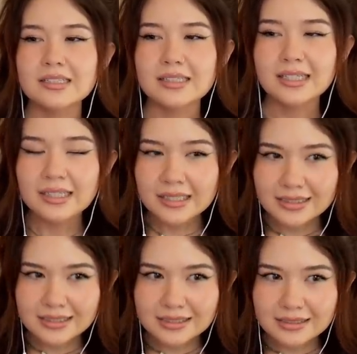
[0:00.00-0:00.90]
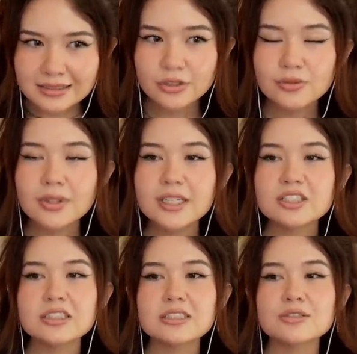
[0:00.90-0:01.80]
is? Do they
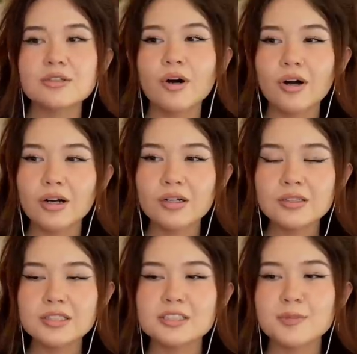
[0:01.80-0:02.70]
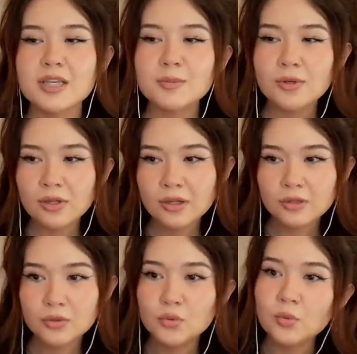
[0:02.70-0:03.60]
just call these people
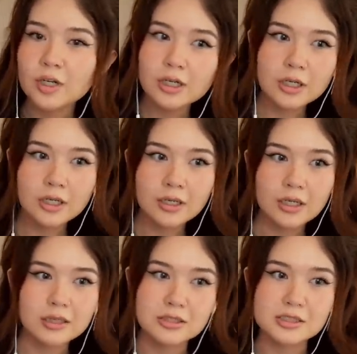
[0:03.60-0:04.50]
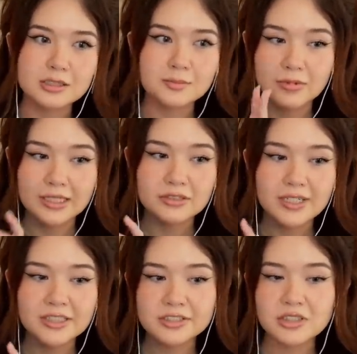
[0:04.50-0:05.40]
who work at this letter
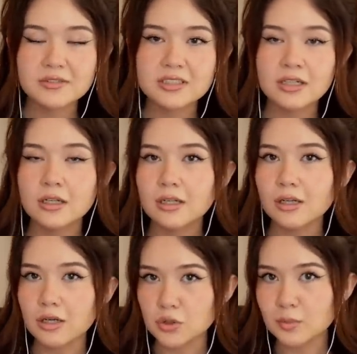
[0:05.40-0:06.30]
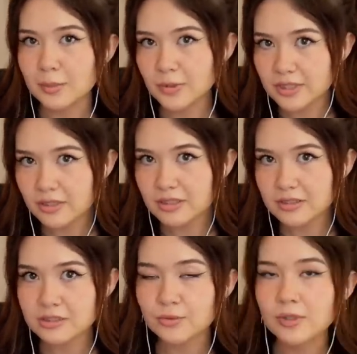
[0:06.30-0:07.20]
writing service auto memory
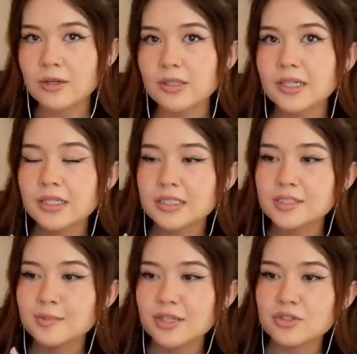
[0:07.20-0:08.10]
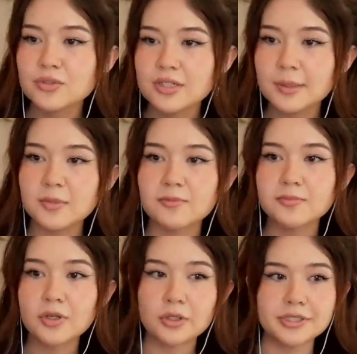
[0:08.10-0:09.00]
dolls, or are they a special type of
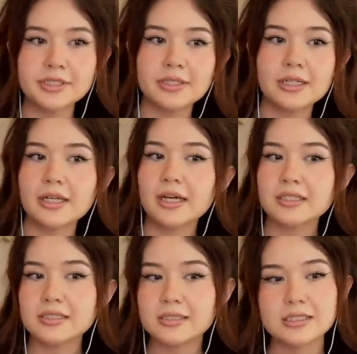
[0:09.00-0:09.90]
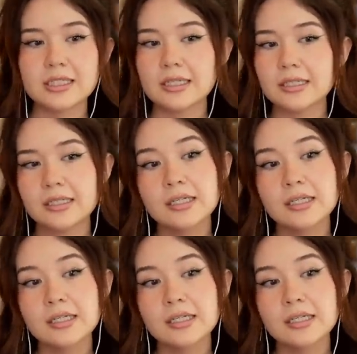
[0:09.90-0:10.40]
person that has these like